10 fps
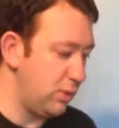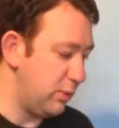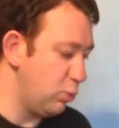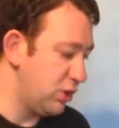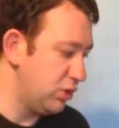
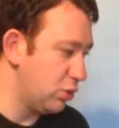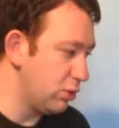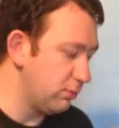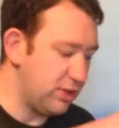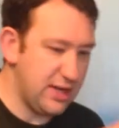in one
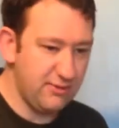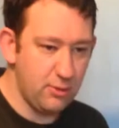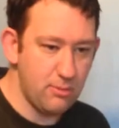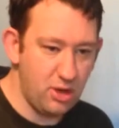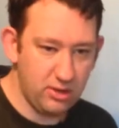corner I'm going to have
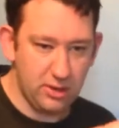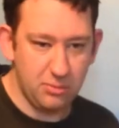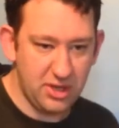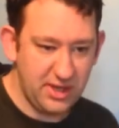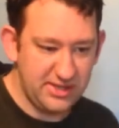the
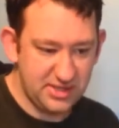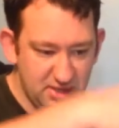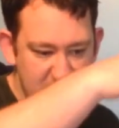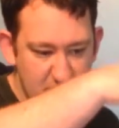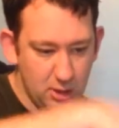marketplace,
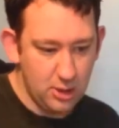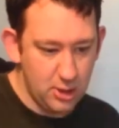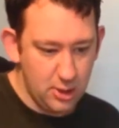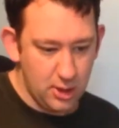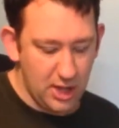and then
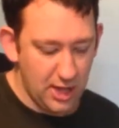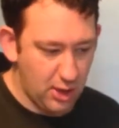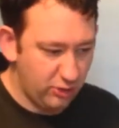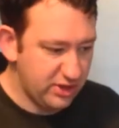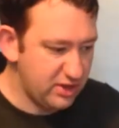
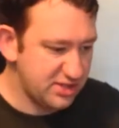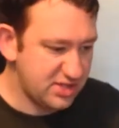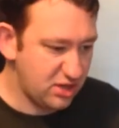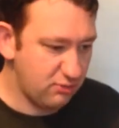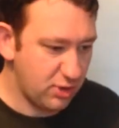on the other
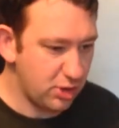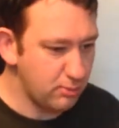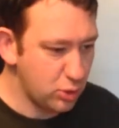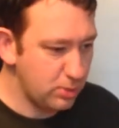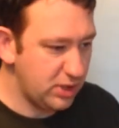side of the road I'm
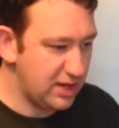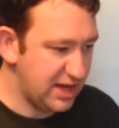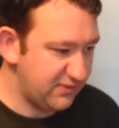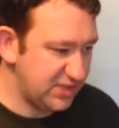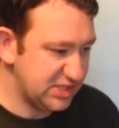probably going to
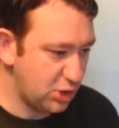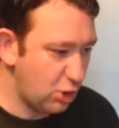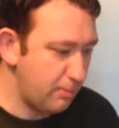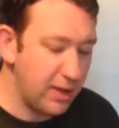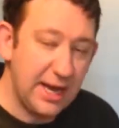have these
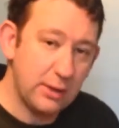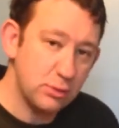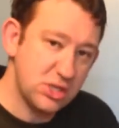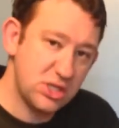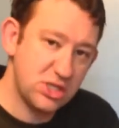
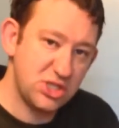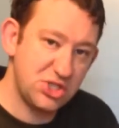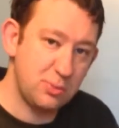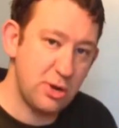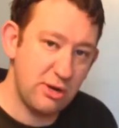compounds
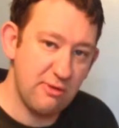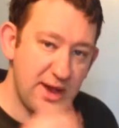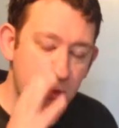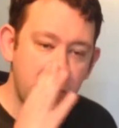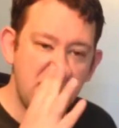spread
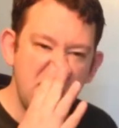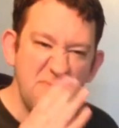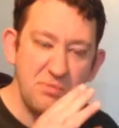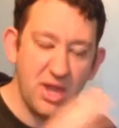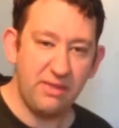around,
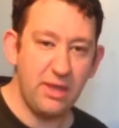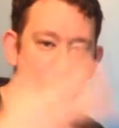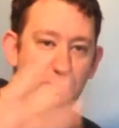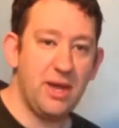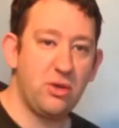and
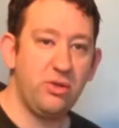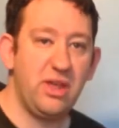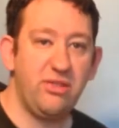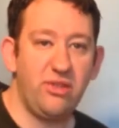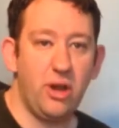then back on the
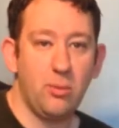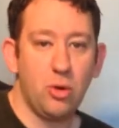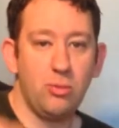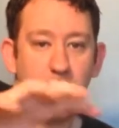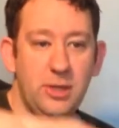other side I'll
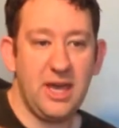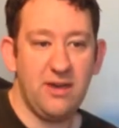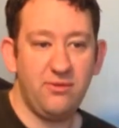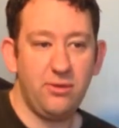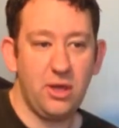probably
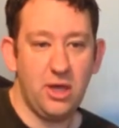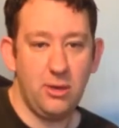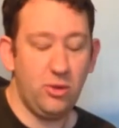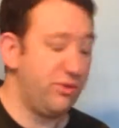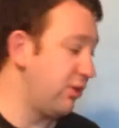have,
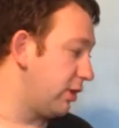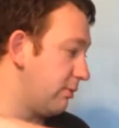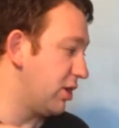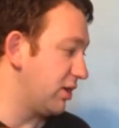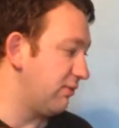on the side of the
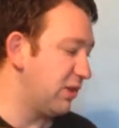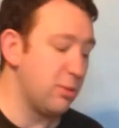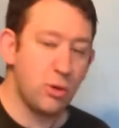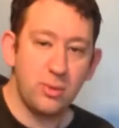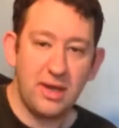market field, I'll
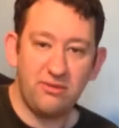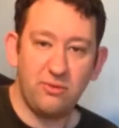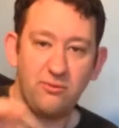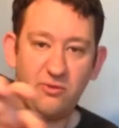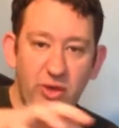probably have
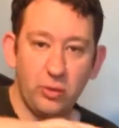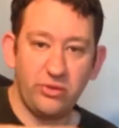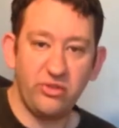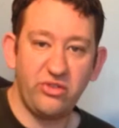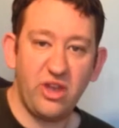some
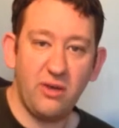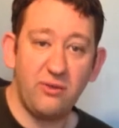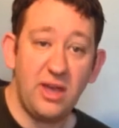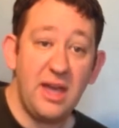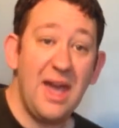fields and stuff,
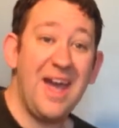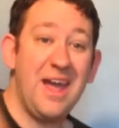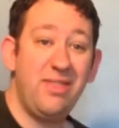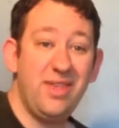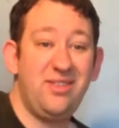
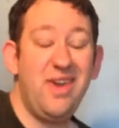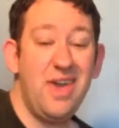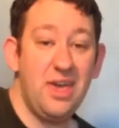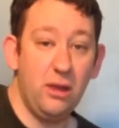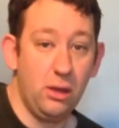and this
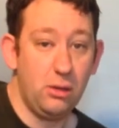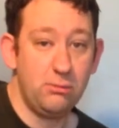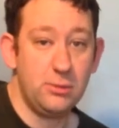hill.